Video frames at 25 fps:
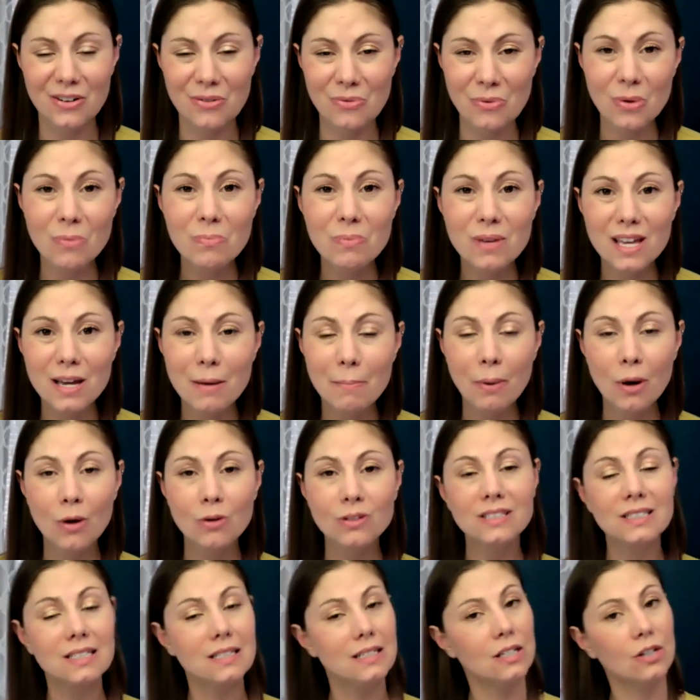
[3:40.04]
will be a
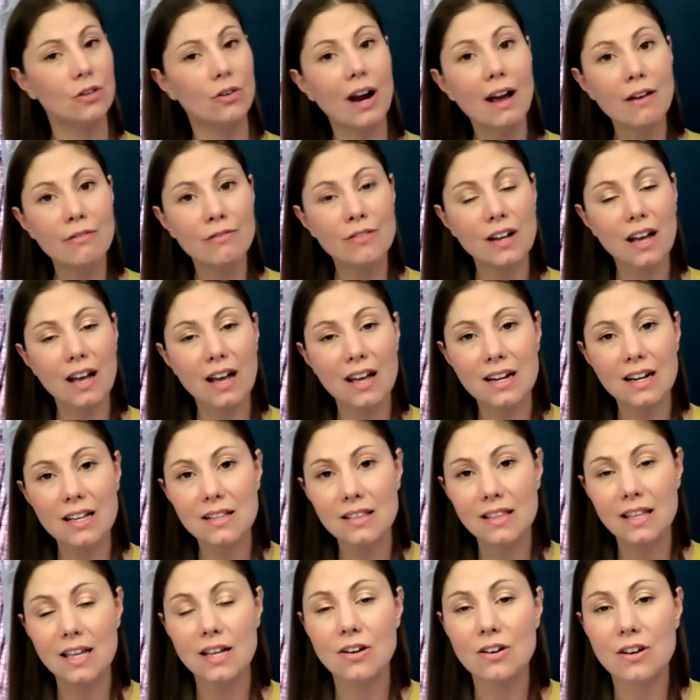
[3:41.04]
post and a graphic on
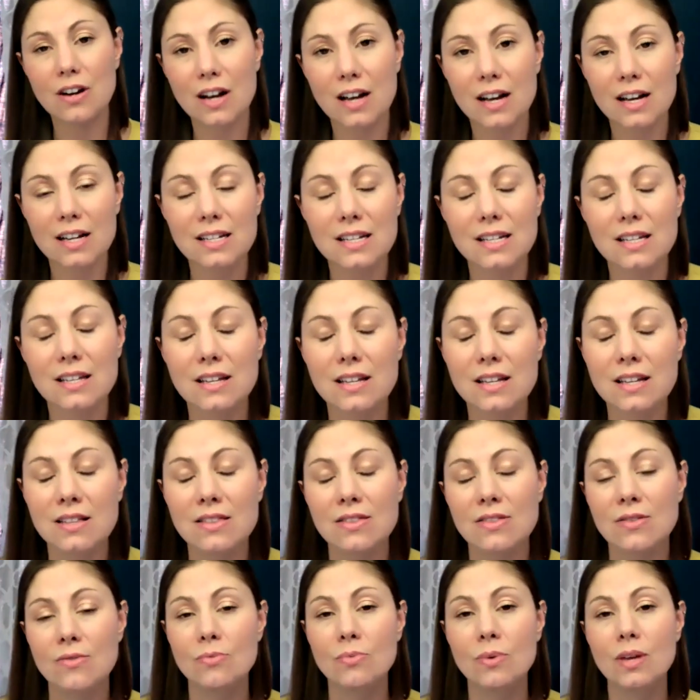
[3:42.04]
it later on
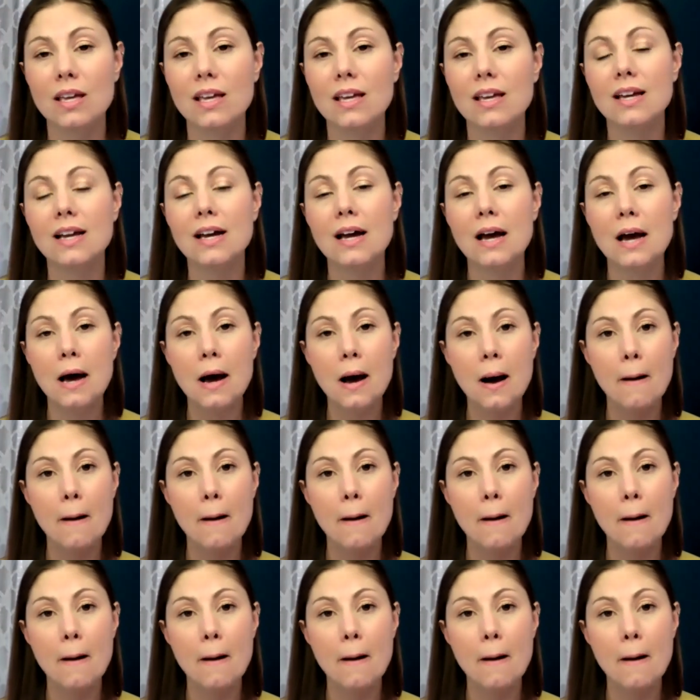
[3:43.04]
in the week,